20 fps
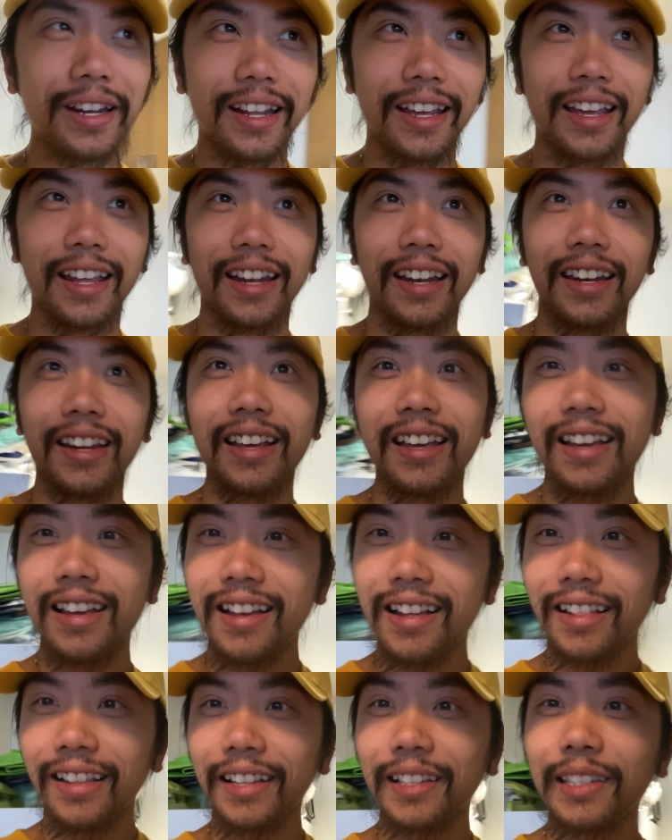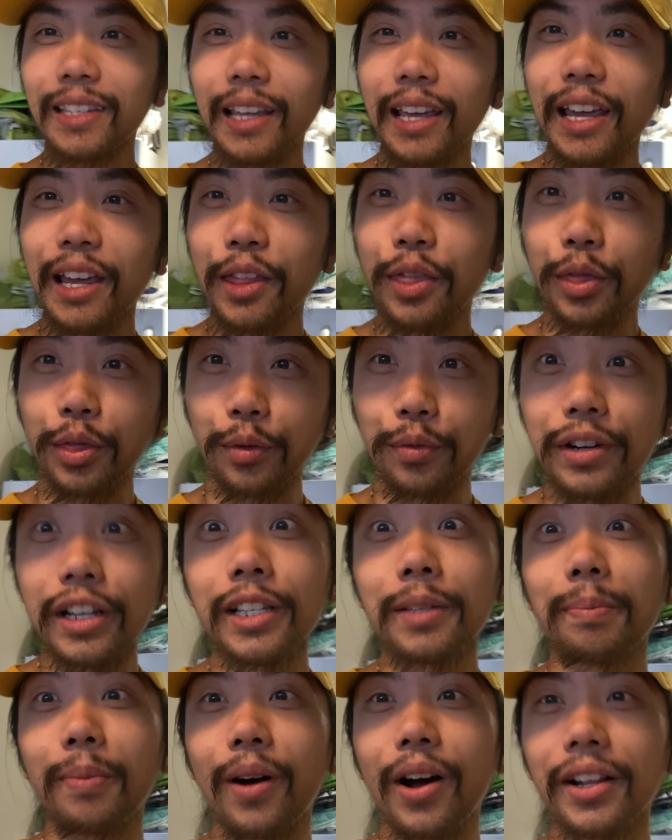in, let's say 3
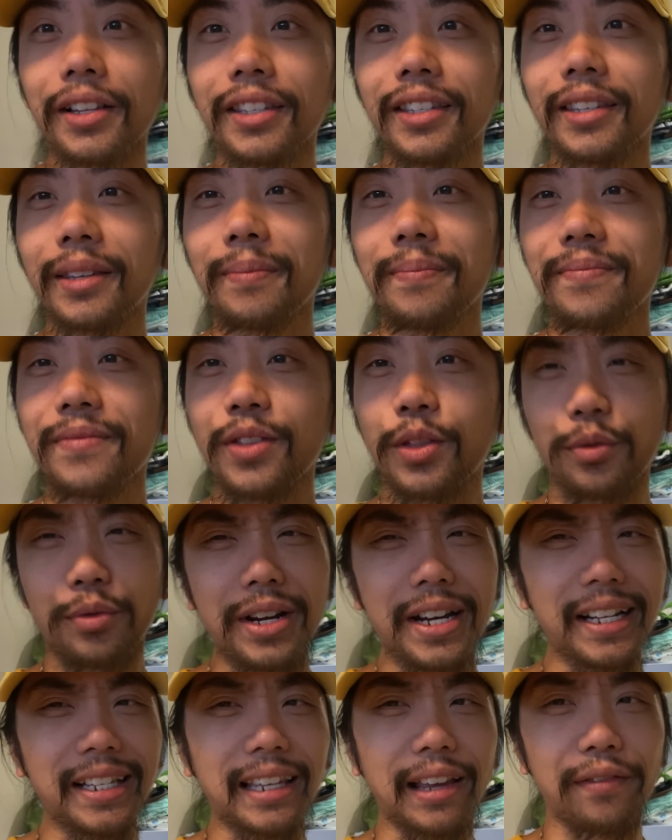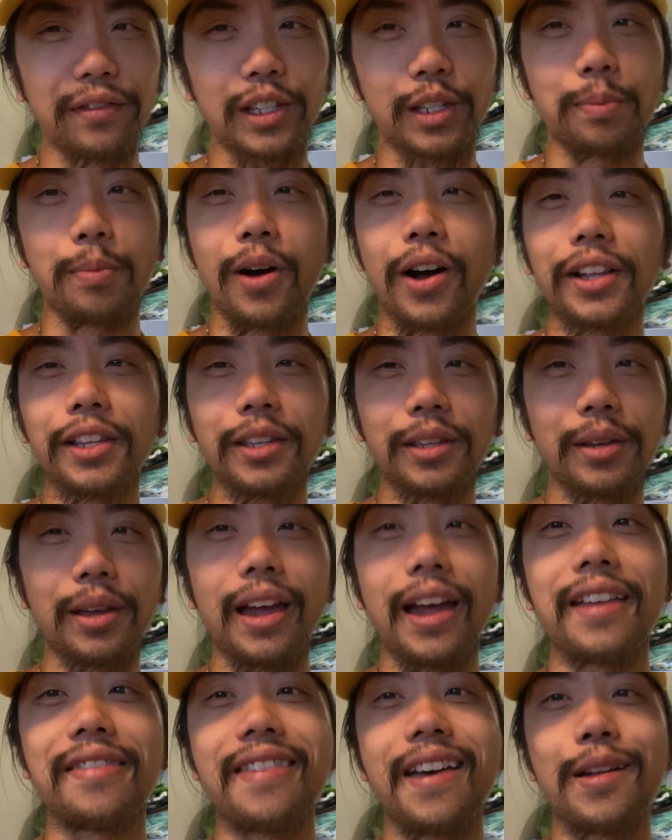spots, 3 to 7 spots,
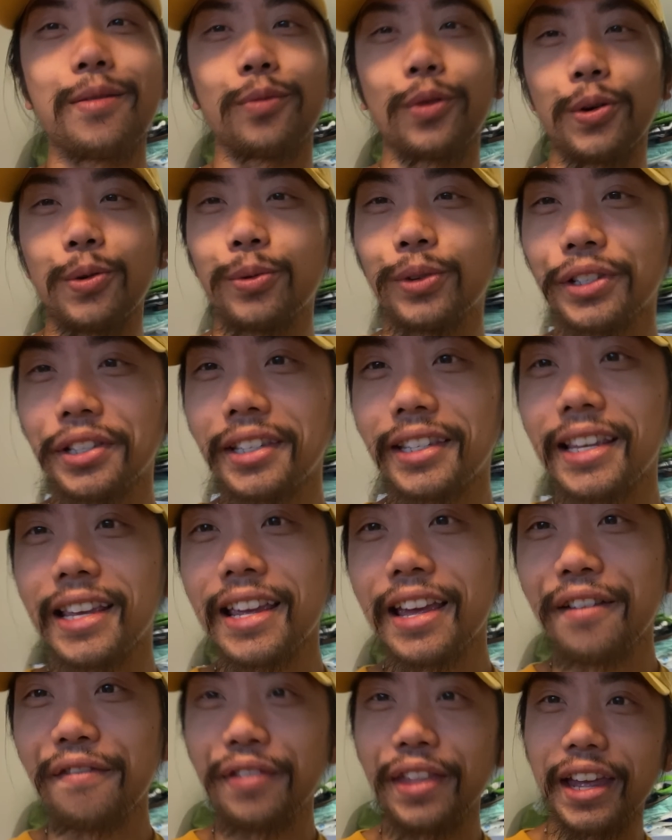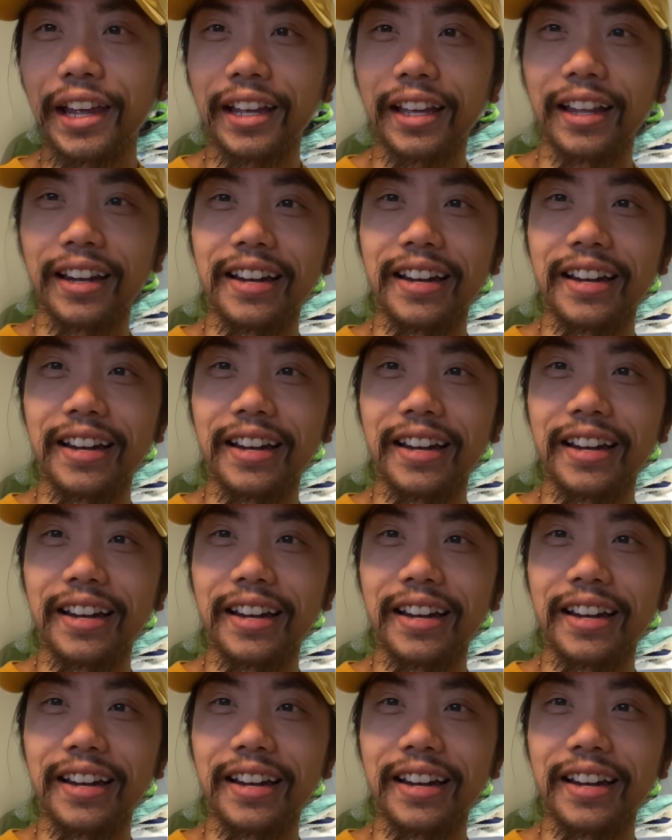and then we will see if they